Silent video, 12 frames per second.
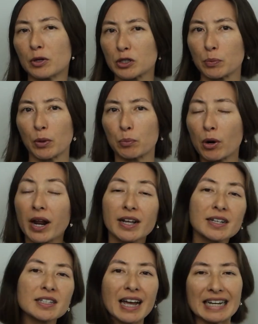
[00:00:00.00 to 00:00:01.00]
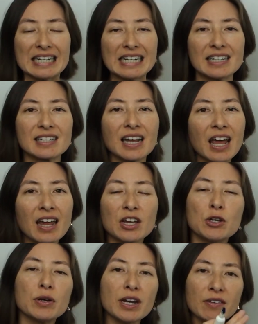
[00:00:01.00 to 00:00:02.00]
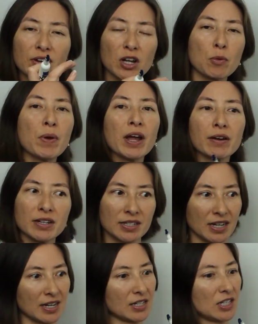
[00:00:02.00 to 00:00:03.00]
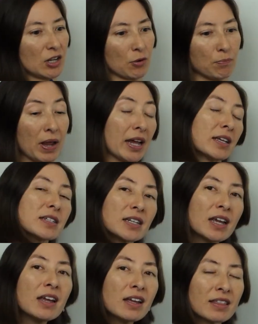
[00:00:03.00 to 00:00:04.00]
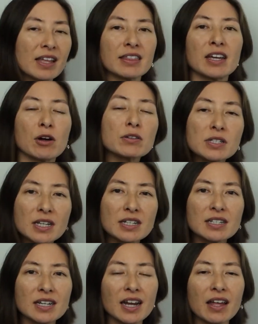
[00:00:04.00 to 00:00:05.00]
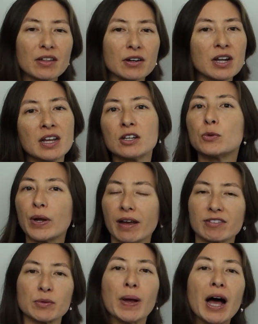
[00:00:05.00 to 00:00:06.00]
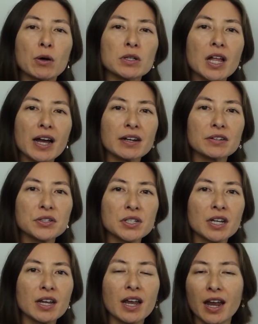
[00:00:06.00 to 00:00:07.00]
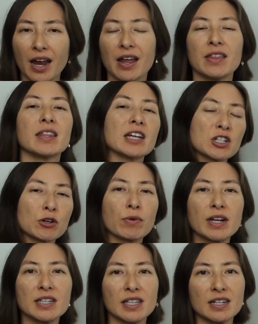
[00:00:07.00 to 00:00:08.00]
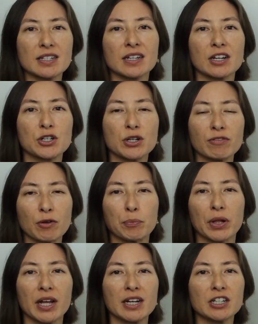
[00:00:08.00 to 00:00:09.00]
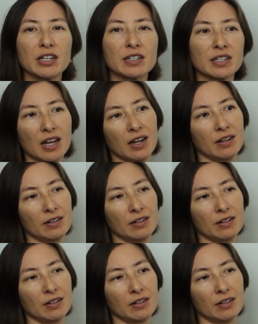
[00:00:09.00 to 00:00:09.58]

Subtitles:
multiple products, ideas, you could even compare and say, is there a band that they all sit together? Do we have some outliers? And then that should raise the discussion of implications.